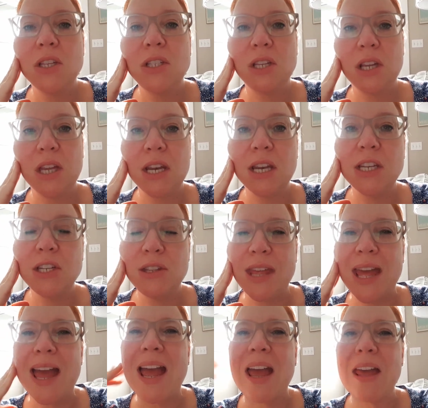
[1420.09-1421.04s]
So gonna do
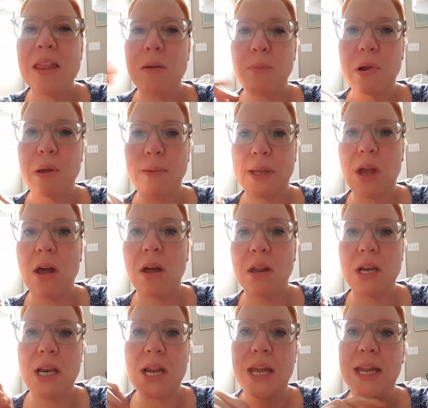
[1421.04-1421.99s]
that and then probably
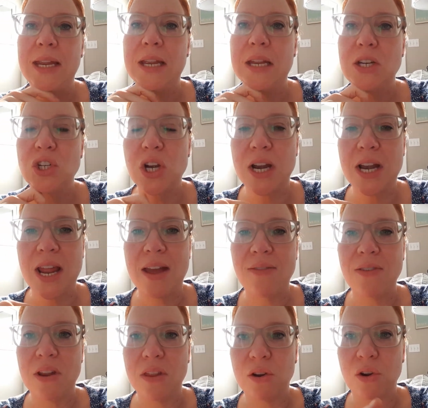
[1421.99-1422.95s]
call it a night and try to
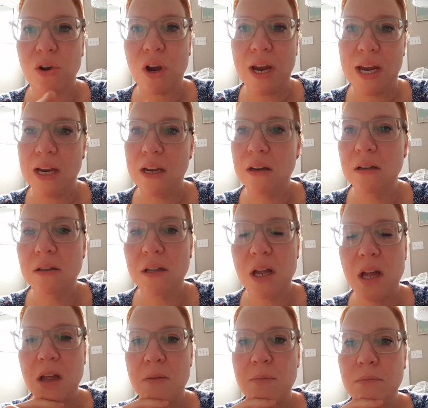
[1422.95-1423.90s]
have another great
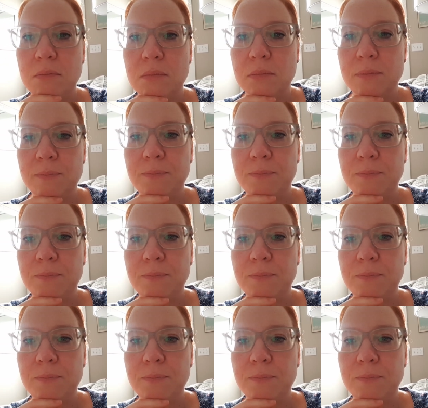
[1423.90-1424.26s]
um,